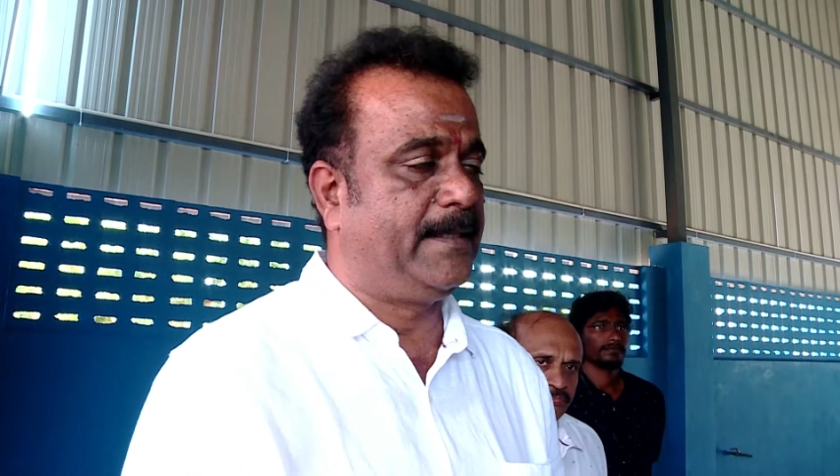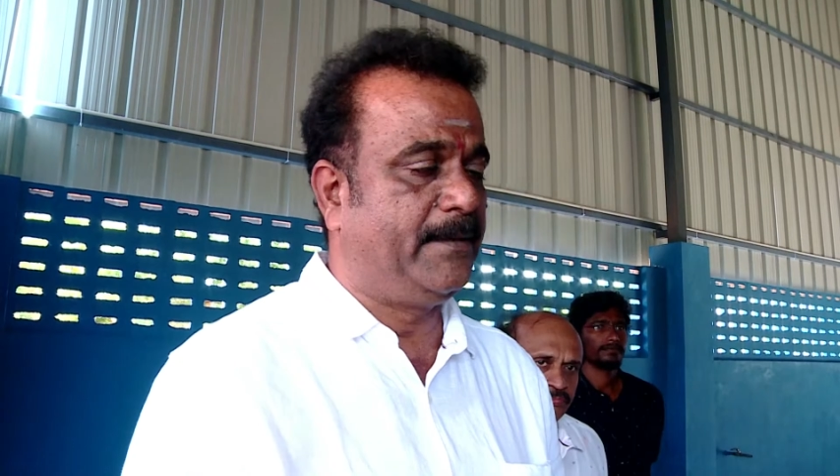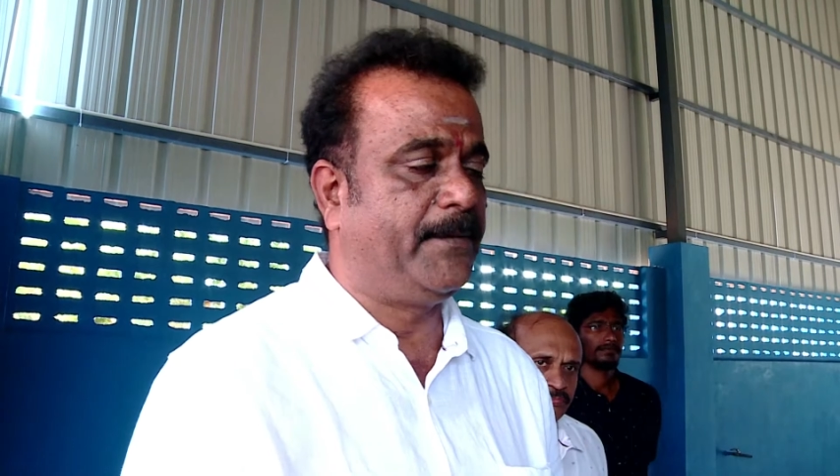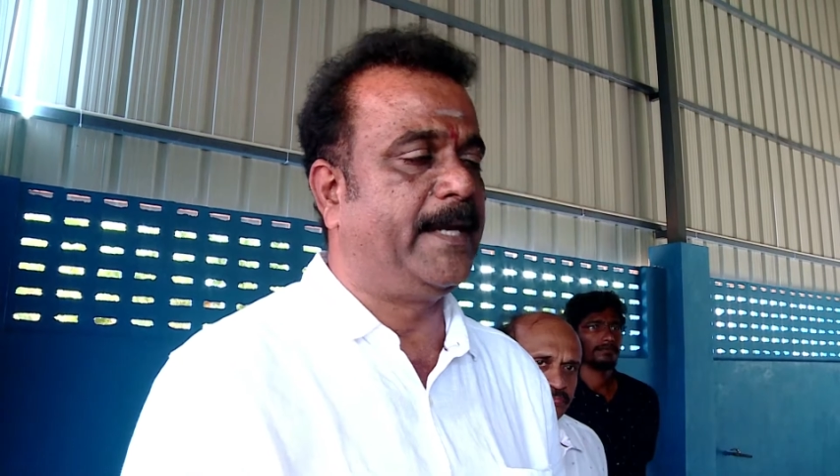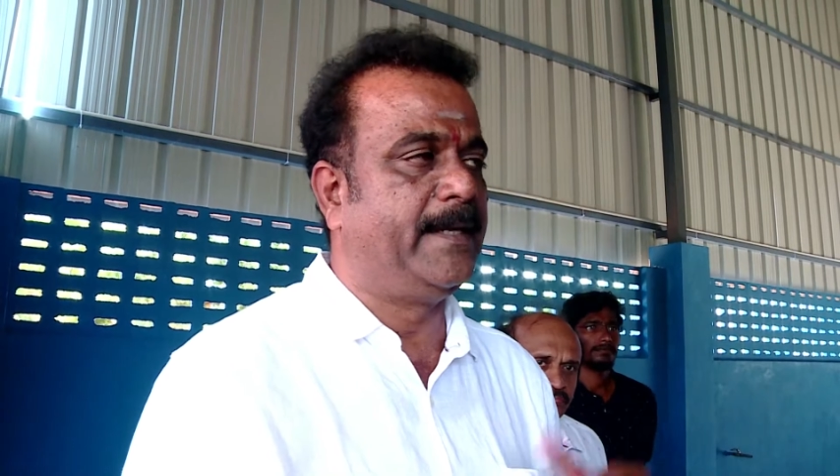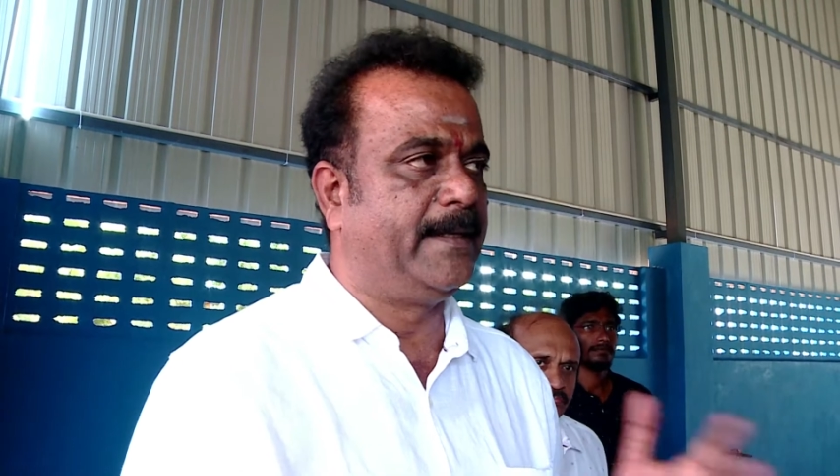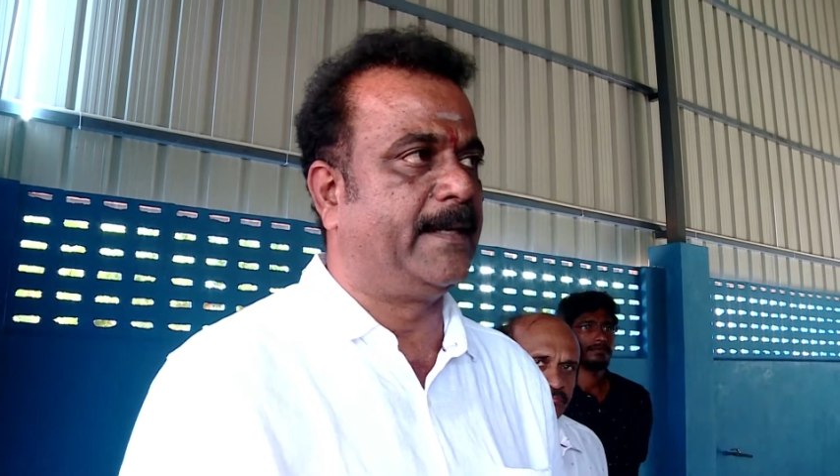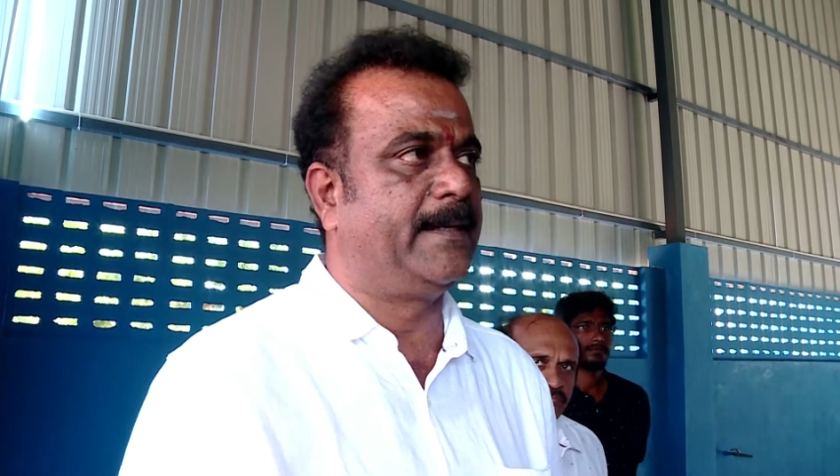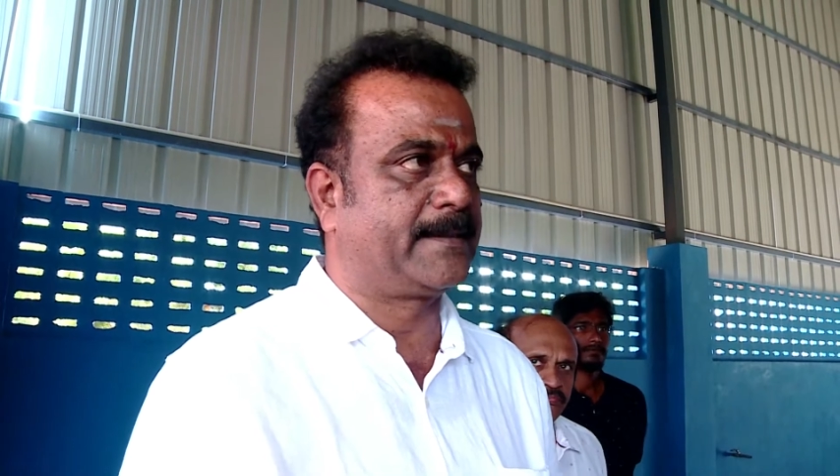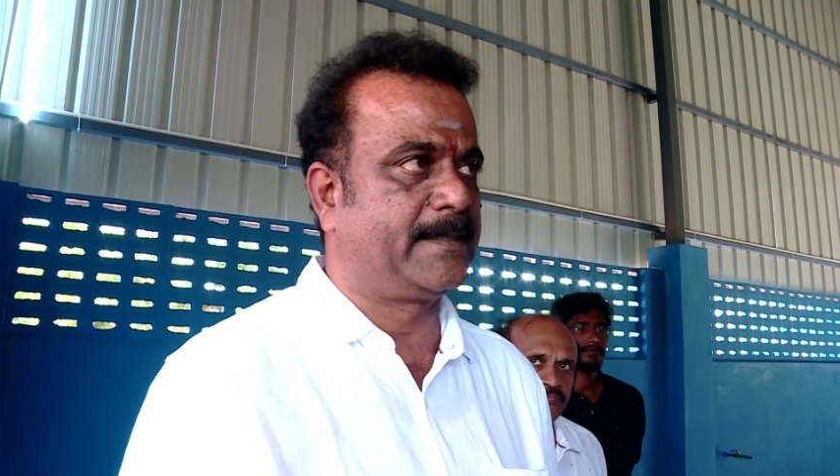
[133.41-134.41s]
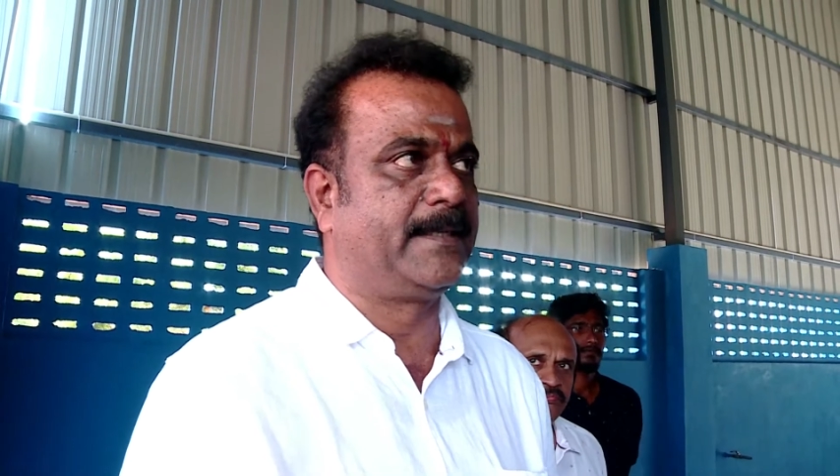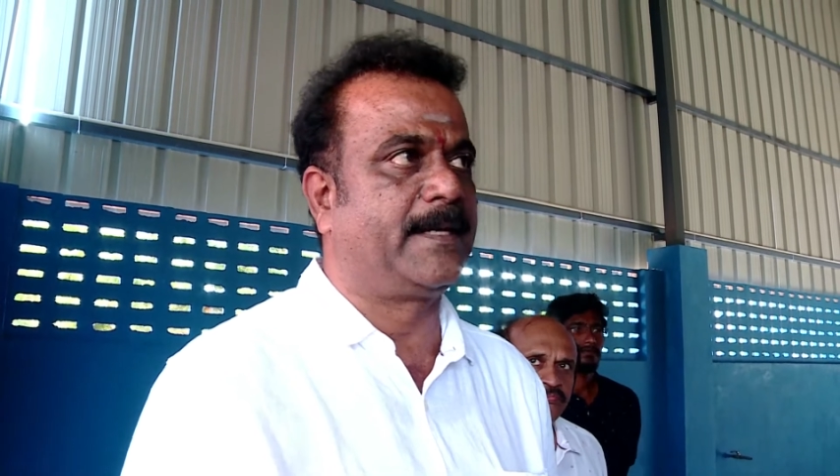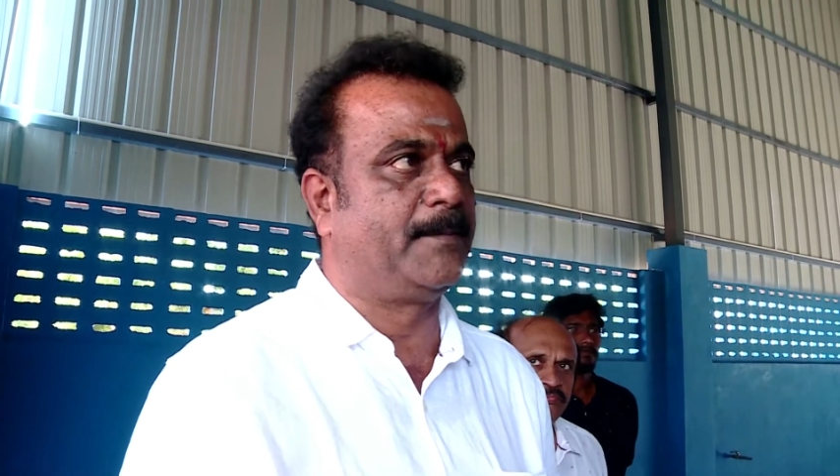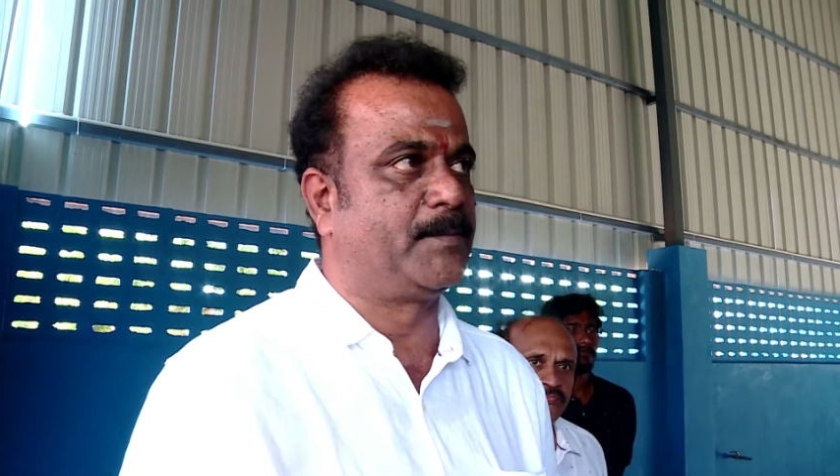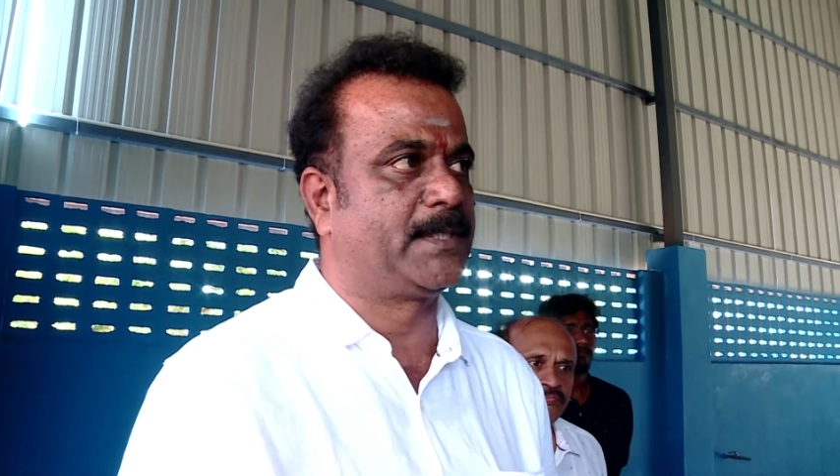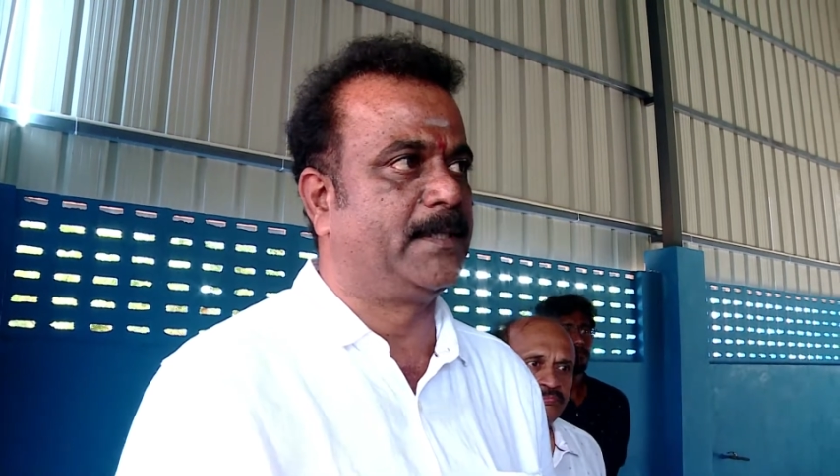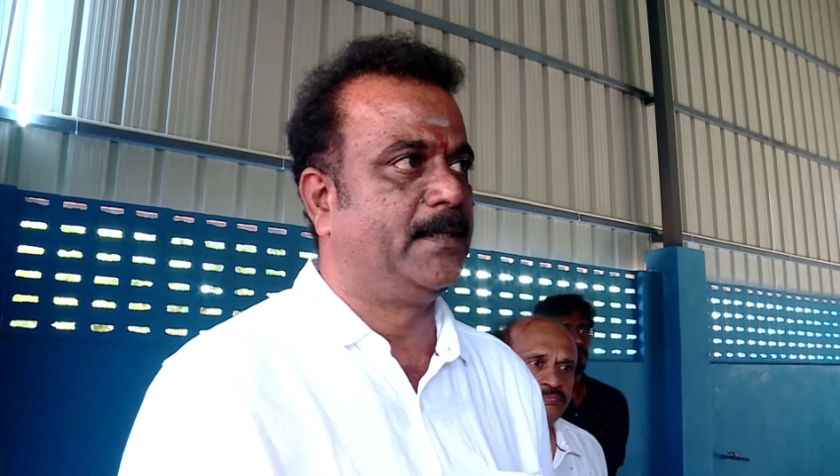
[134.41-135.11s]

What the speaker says: if any dioxin comes,